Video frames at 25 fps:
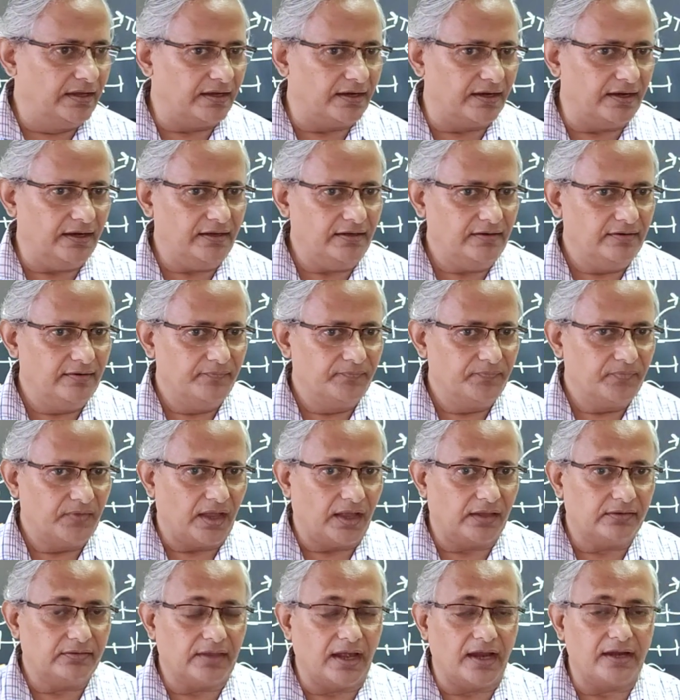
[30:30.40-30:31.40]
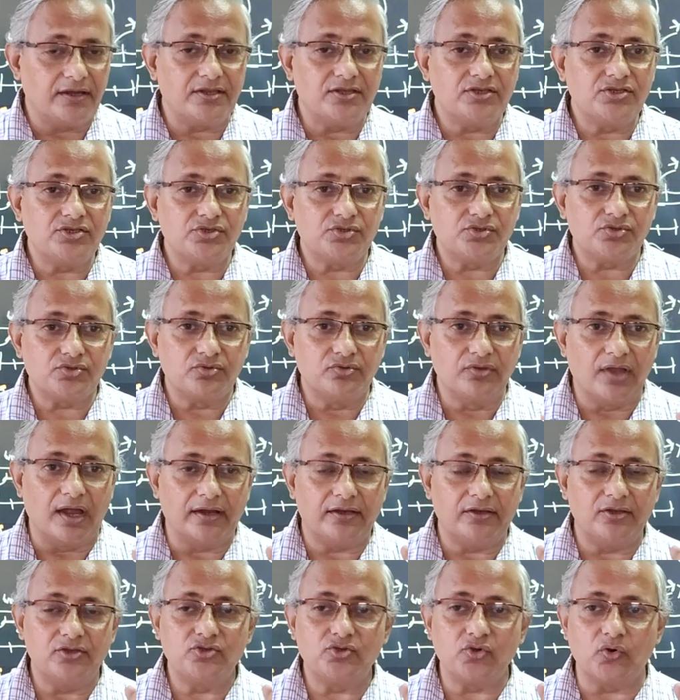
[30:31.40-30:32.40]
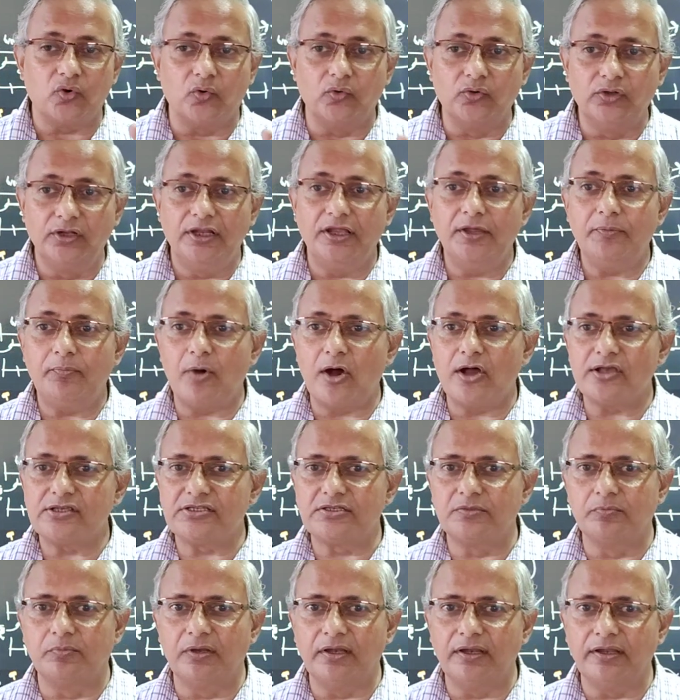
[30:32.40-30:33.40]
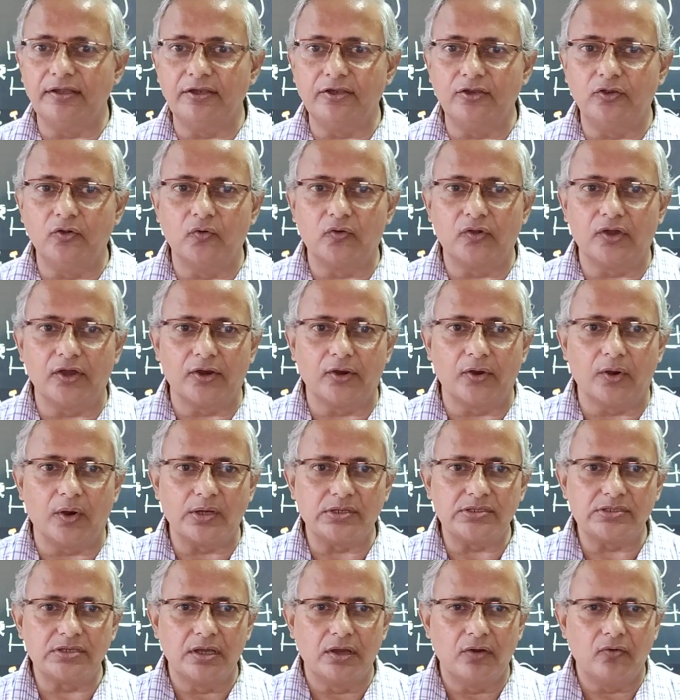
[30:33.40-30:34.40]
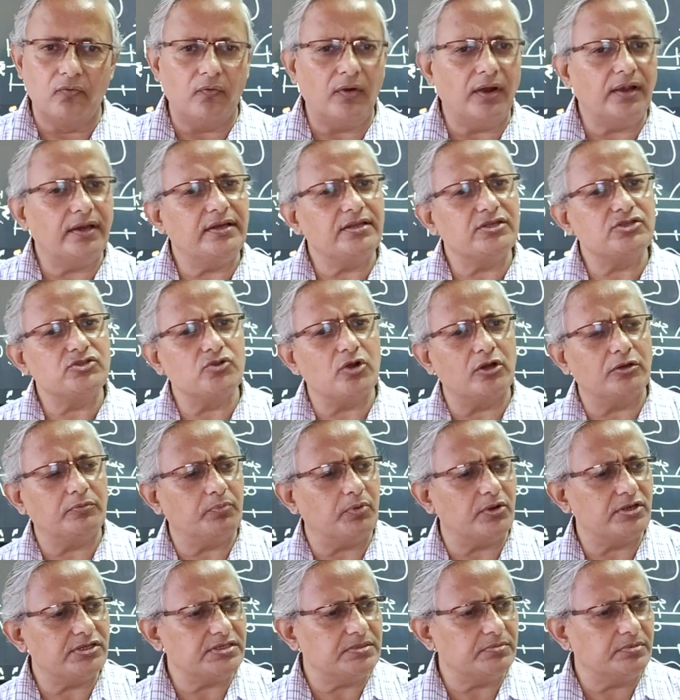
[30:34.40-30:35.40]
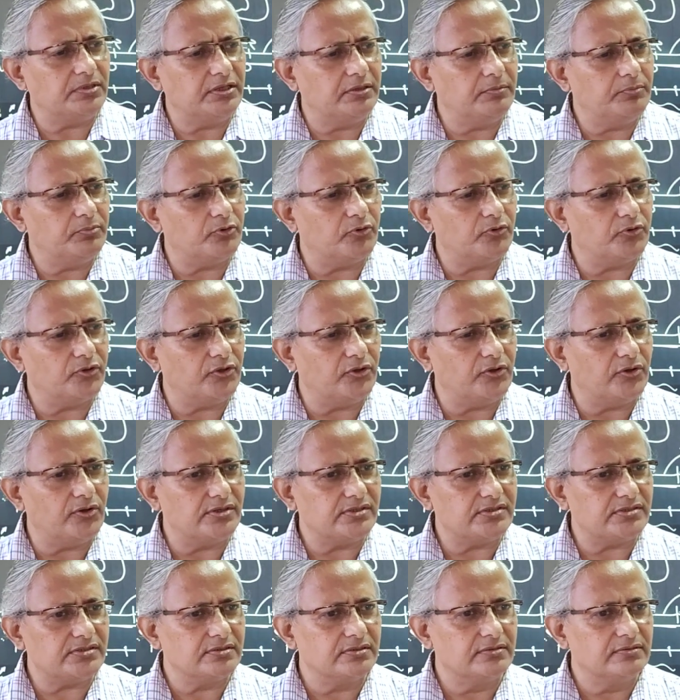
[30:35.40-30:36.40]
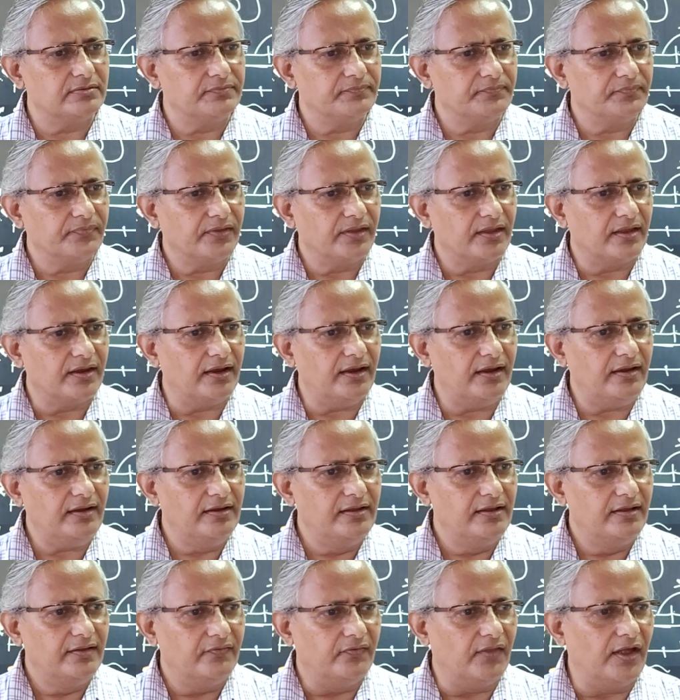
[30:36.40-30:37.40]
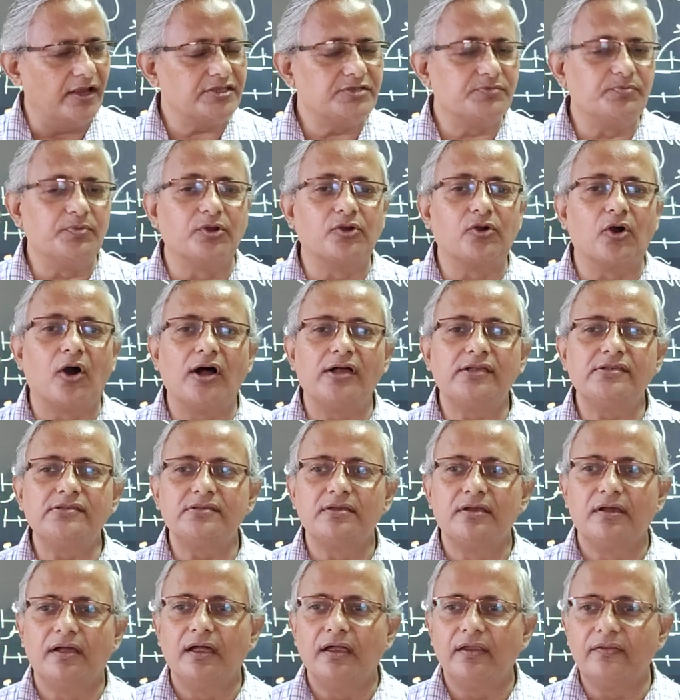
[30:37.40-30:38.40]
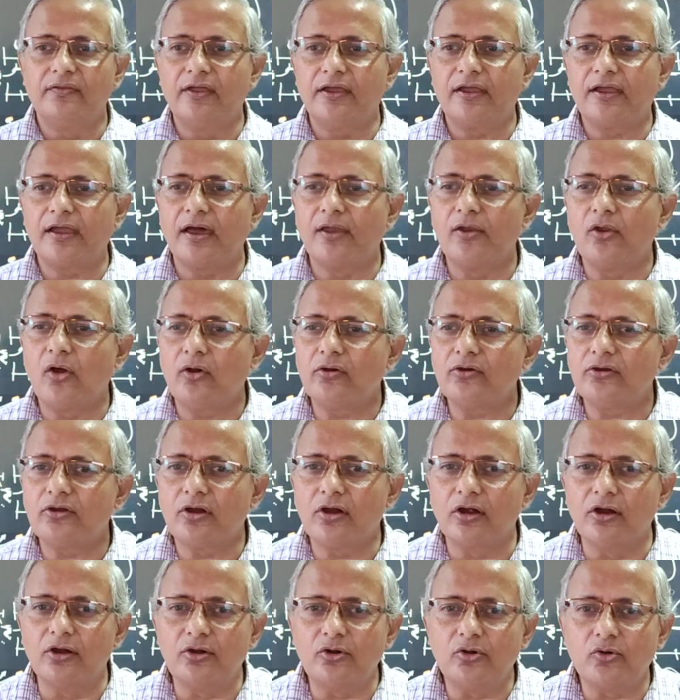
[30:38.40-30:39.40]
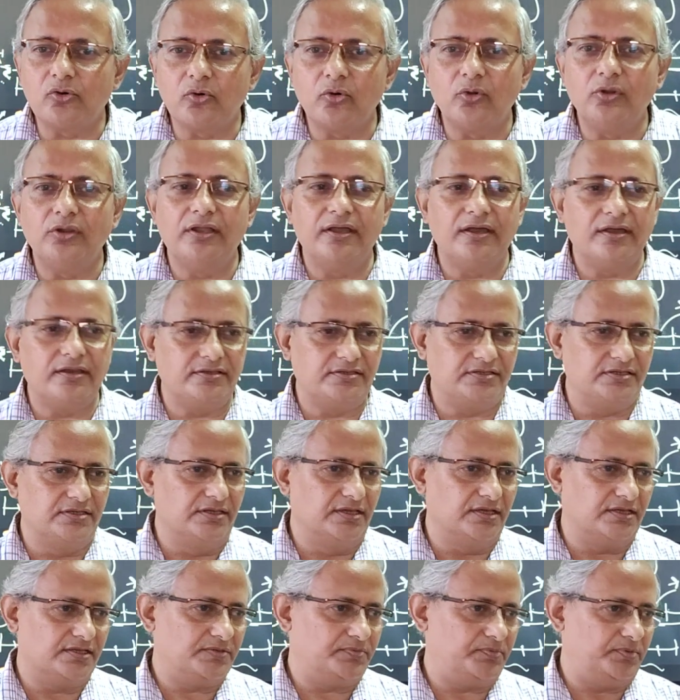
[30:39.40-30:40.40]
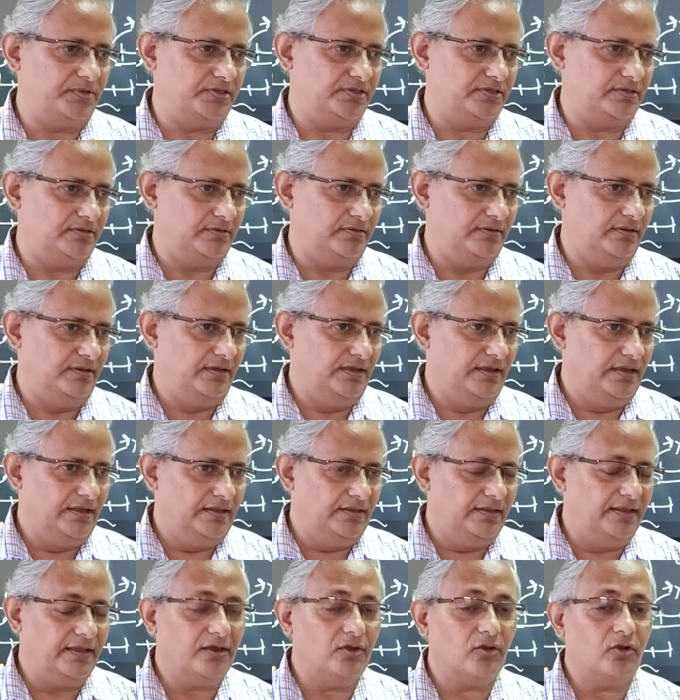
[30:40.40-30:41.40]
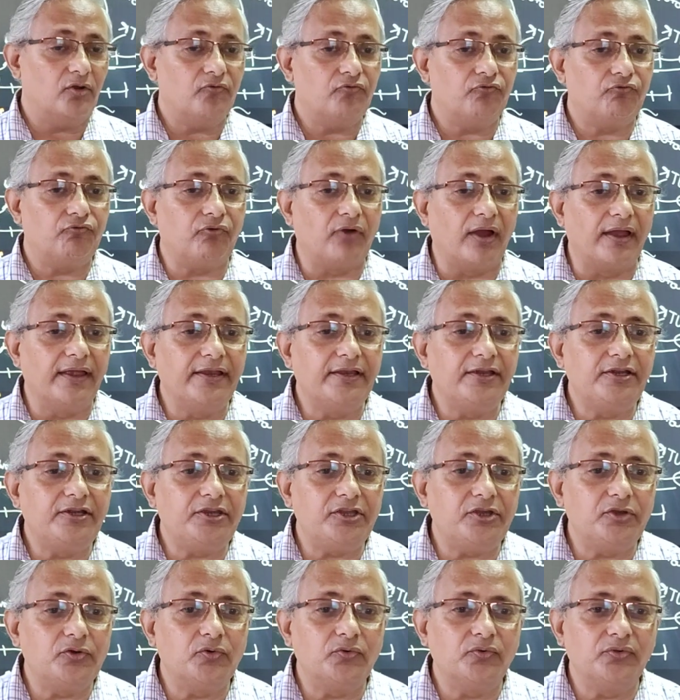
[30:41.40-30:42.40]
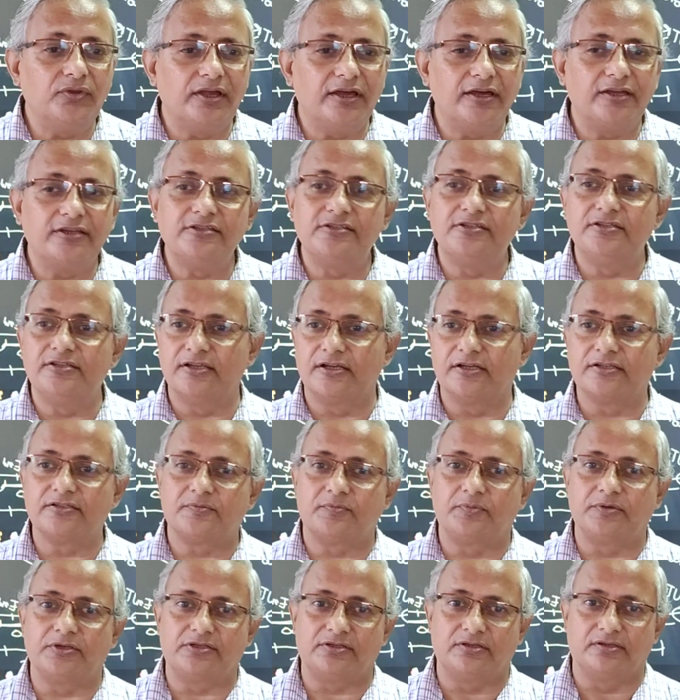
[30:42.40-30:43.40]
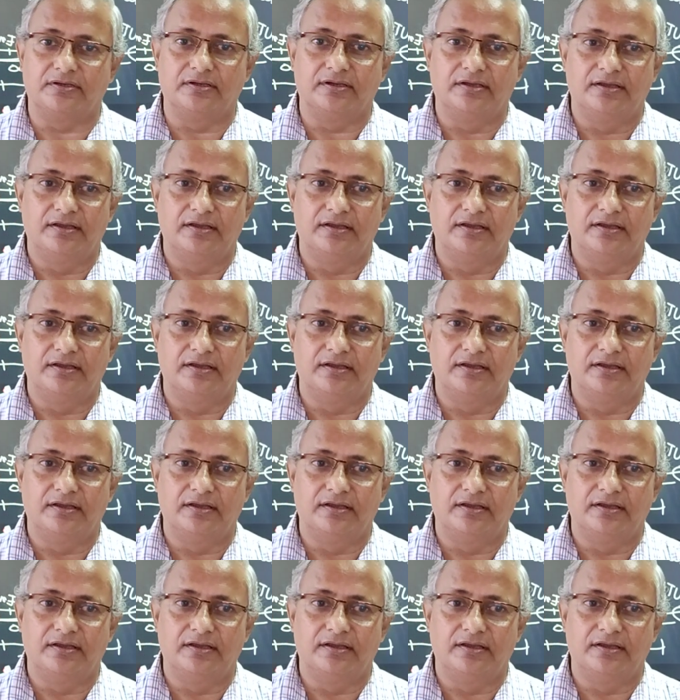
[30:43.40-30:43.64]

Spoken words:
Right? And that is only possible in eukaryotes. Why it is not possible in prokaryotes? Right? That's because they cannot control their gene expression. They cannot fine tune their gene expression.